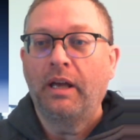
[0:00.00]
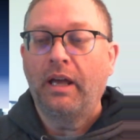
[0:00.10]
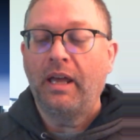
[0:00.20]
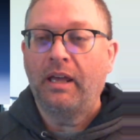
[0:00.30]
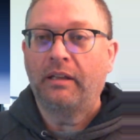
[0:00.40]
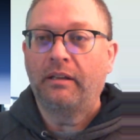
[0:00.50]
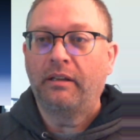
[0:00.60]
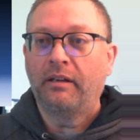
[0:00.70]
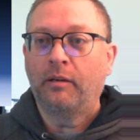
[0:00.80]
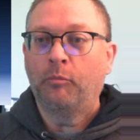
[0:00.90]
And
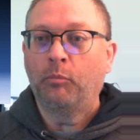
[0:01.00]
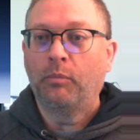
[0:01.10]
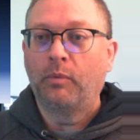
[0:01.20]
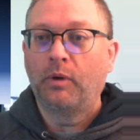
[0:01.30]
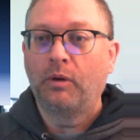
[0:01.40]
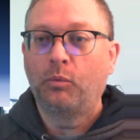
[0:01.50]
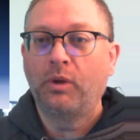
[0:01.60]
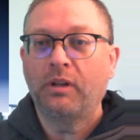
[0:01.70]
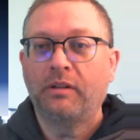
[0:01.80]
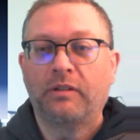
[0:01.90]

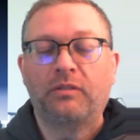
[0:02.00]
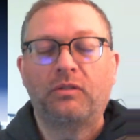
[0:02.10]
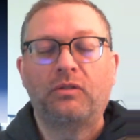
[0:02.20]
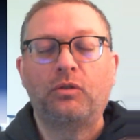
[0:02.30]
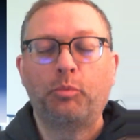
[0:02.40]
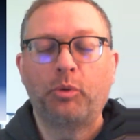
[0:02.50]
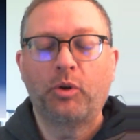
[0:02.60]
Will is a super